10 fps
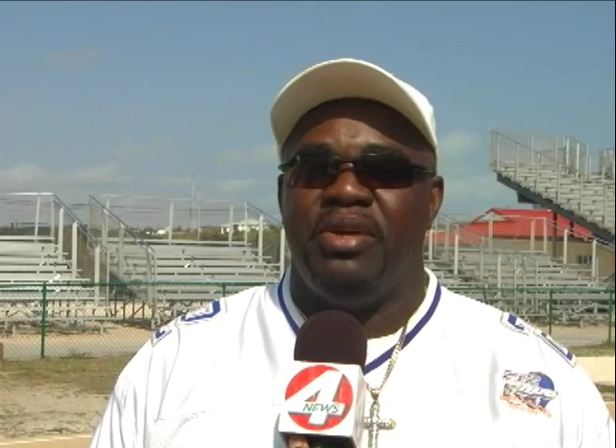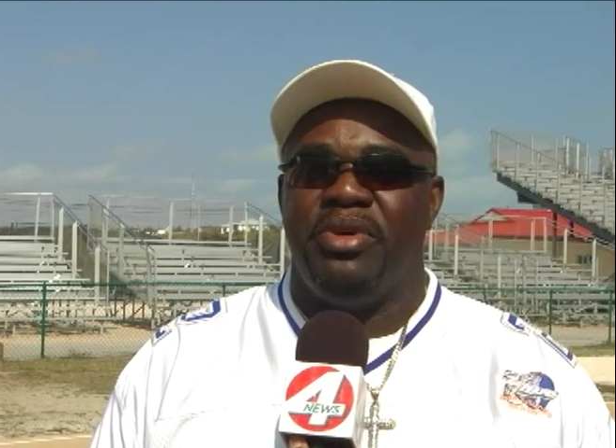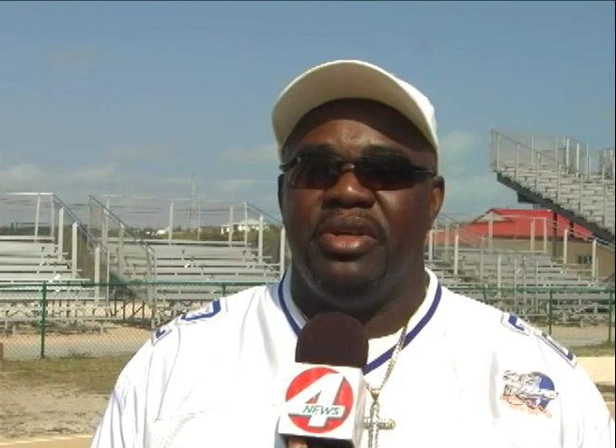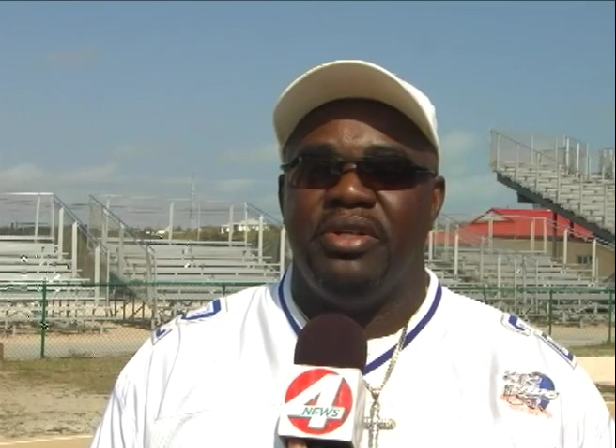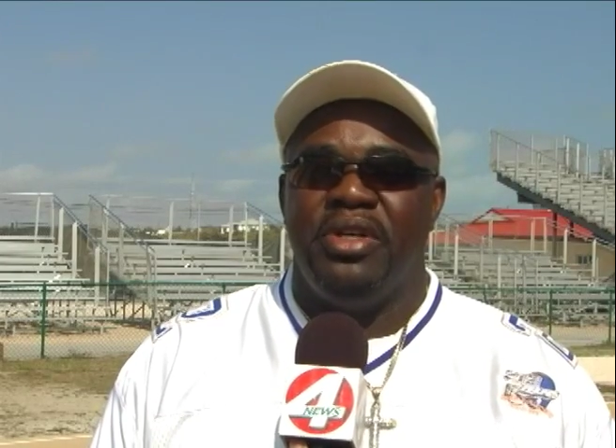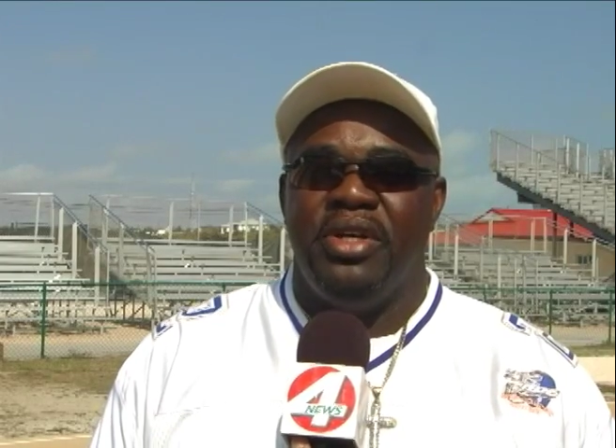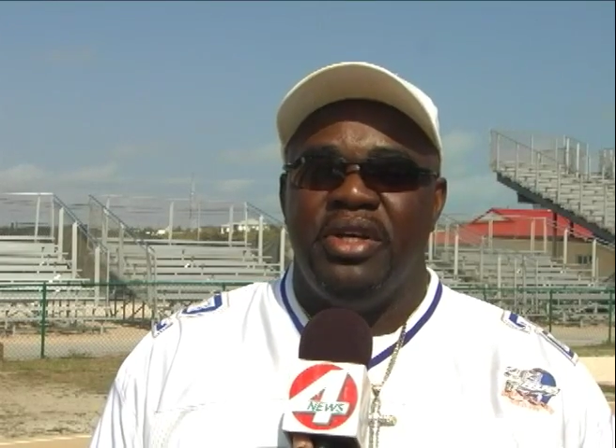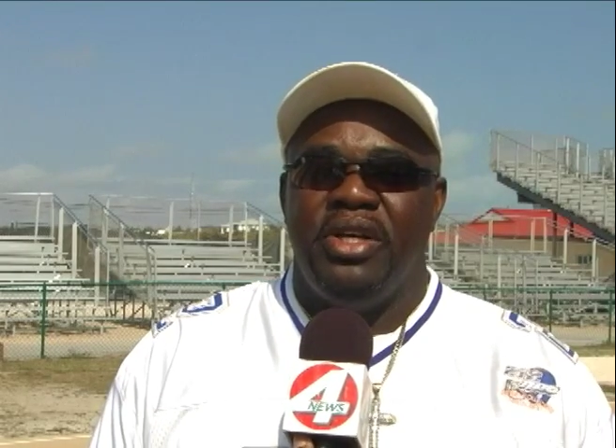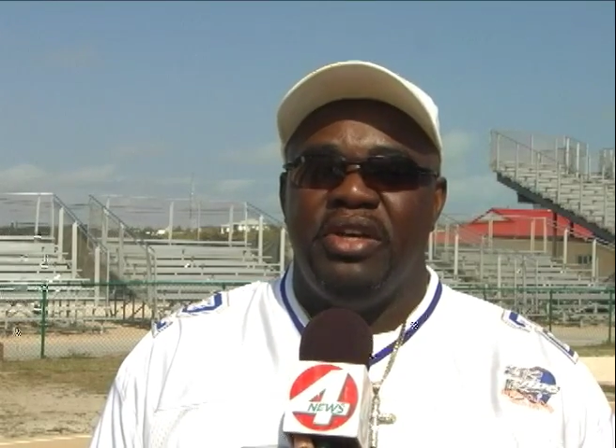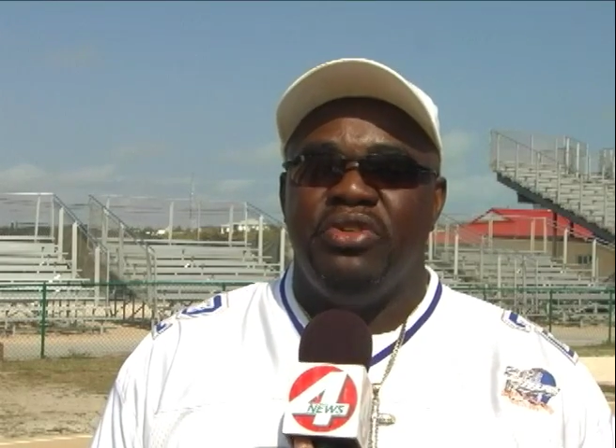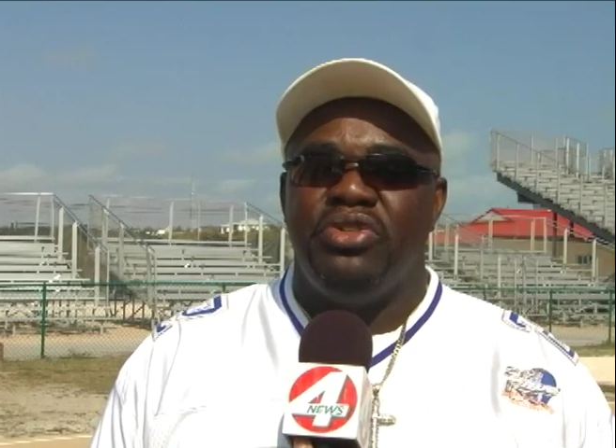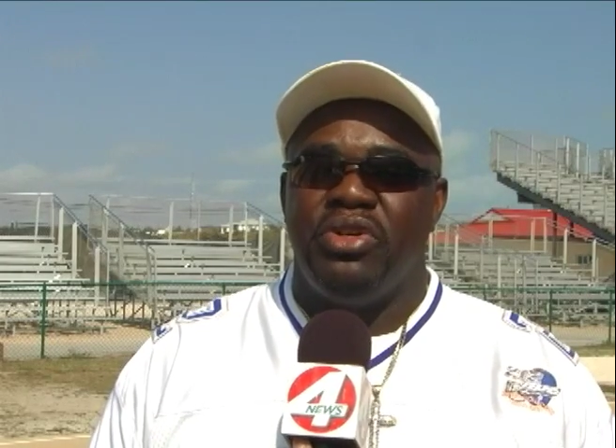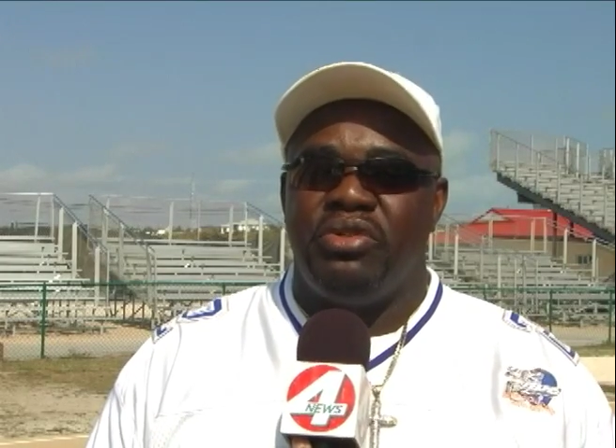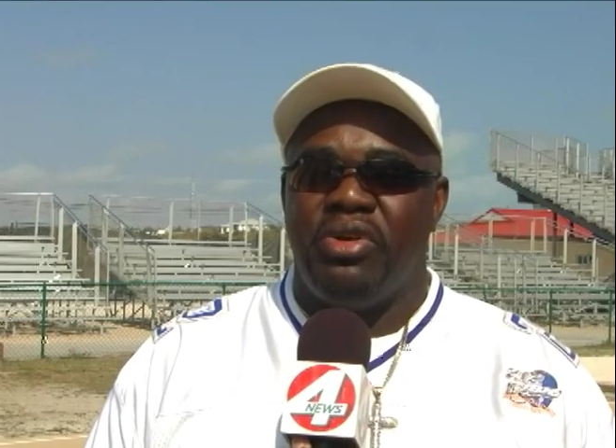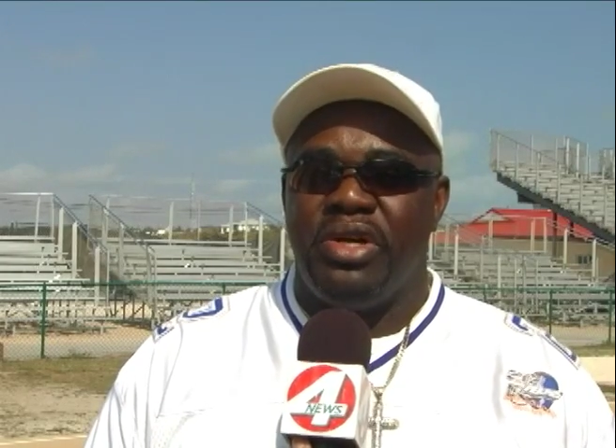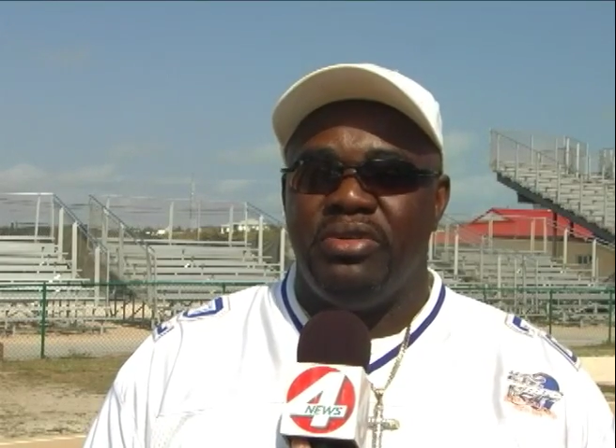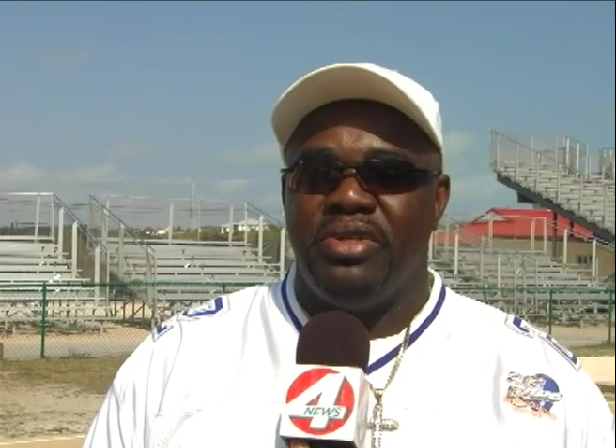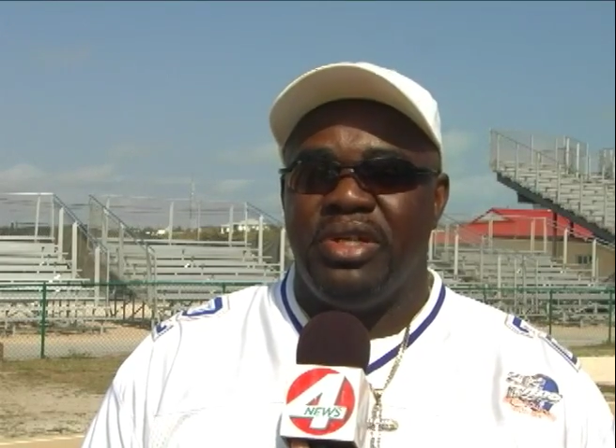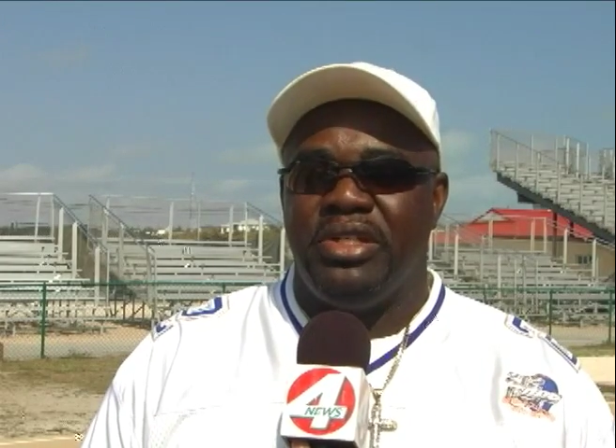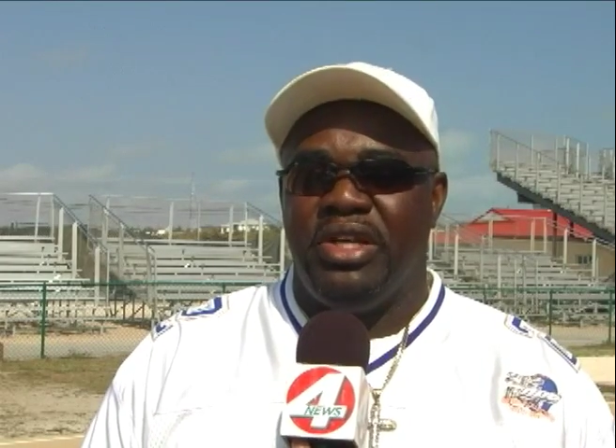I mean, even to the
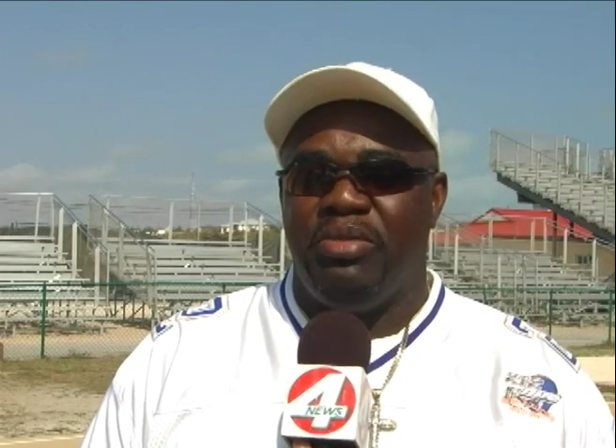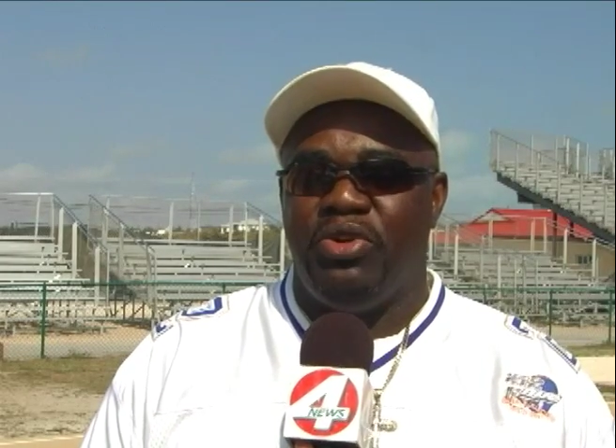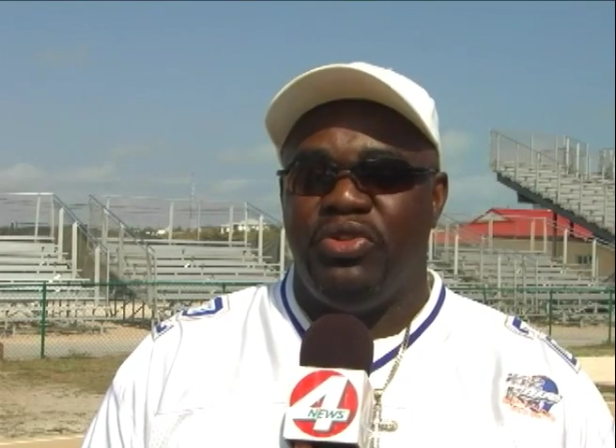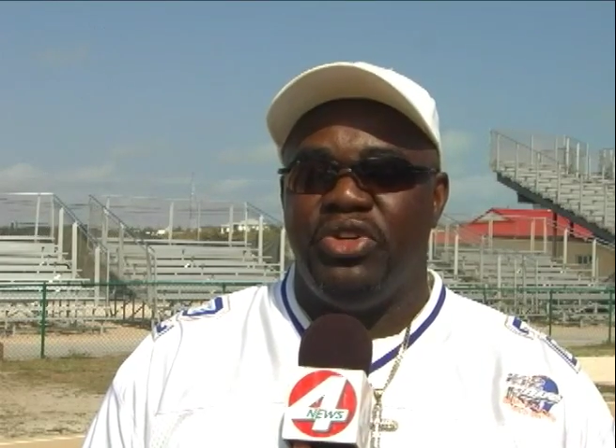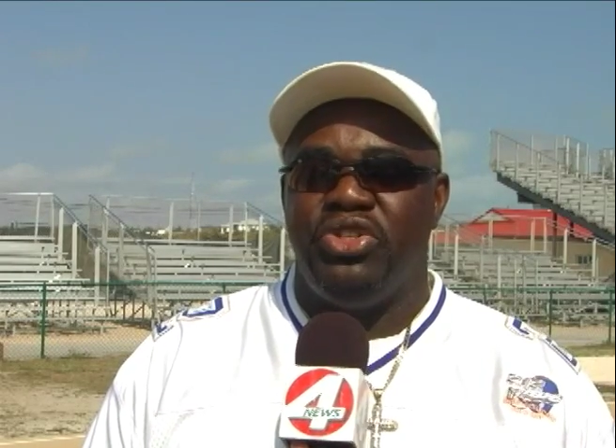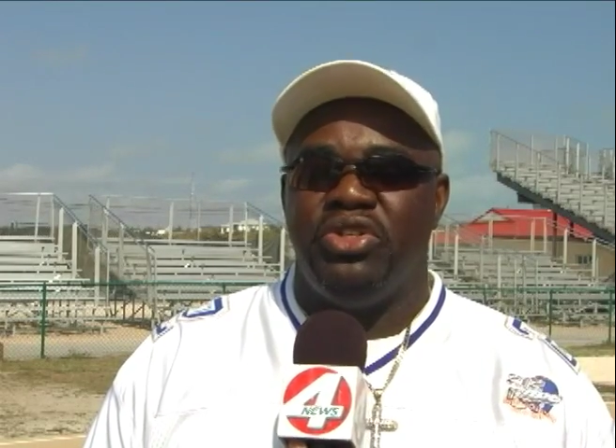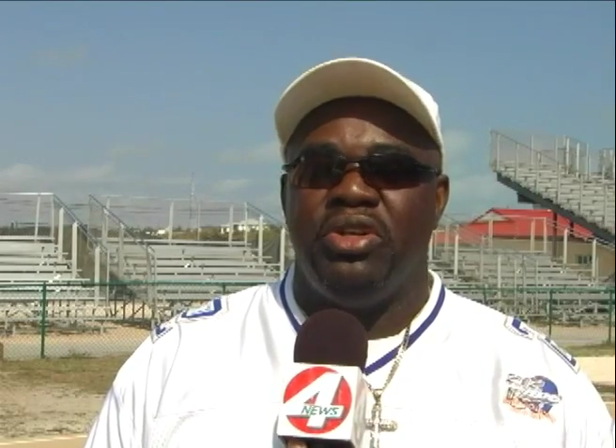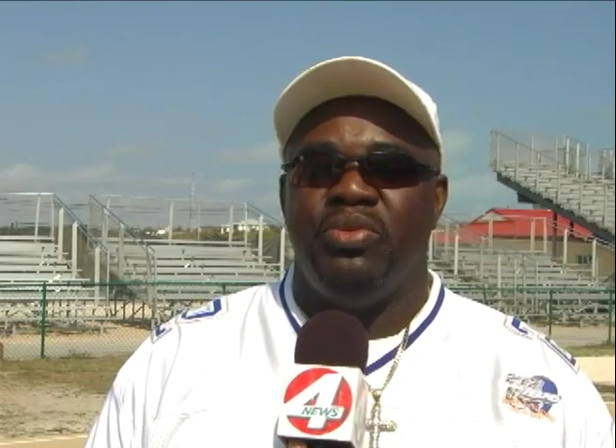crowd that came out this year,